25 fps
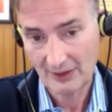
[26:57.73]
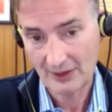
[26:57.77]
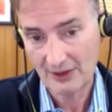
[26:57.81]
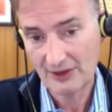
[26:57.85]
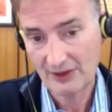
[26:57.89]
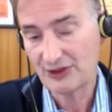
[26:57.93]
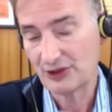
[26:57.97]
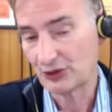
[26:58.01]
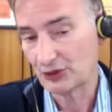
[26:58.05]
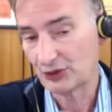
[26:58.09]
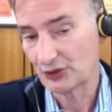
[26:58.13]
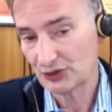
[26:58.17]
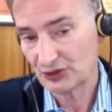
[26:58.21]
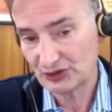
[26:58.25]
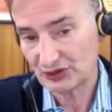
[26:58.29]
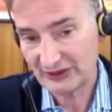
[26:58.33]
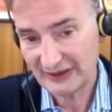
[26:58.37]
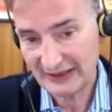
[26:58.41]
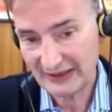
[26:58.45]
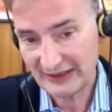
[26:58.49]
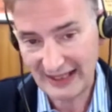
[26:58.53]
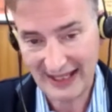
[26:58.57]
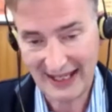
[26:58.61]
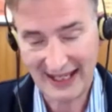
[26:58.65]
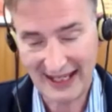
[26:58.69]
The
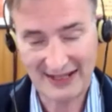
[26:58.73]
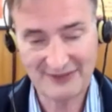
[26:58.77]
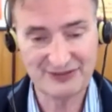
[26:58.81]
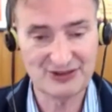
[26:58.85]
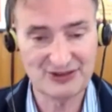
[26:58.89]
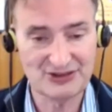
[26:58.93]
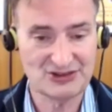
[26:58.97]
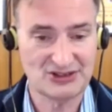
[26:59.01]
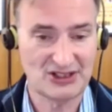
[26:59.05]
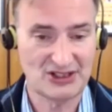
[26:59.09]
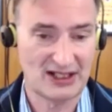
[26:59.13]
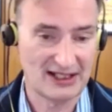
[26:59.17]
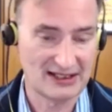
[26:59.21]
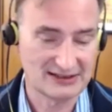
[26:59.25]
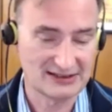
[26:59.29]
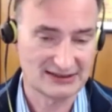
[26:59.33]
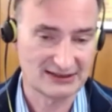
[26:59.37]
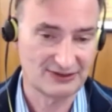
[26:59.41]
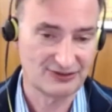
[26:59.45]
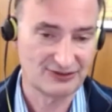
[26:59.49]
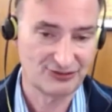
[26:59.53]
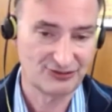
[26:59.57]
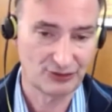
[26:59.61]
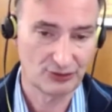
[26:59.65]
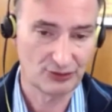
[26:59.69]
early
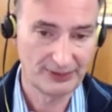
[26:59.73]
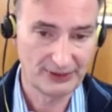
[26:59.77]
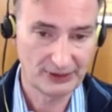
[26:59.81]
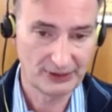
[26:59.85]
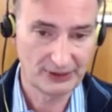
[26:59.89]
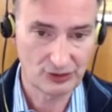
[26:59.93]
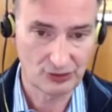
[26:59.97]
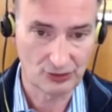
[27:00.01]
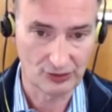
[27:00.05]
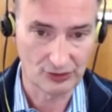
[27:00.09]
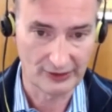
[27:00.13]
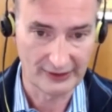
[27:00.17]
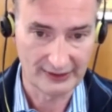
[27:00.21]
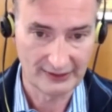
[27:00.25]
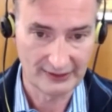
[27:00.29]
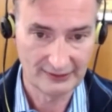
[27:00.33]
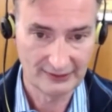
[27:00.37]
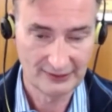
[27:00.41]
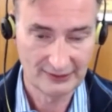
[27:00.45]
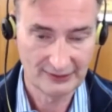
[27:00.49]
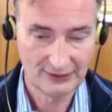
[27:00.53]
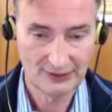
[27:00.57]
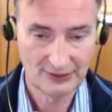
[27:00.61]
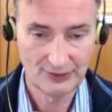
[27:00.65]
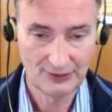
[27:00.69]
advertising for Bitcoin
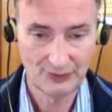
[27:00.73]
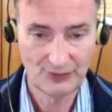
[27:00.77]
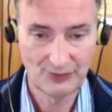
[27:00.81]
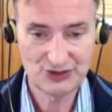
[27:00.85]
was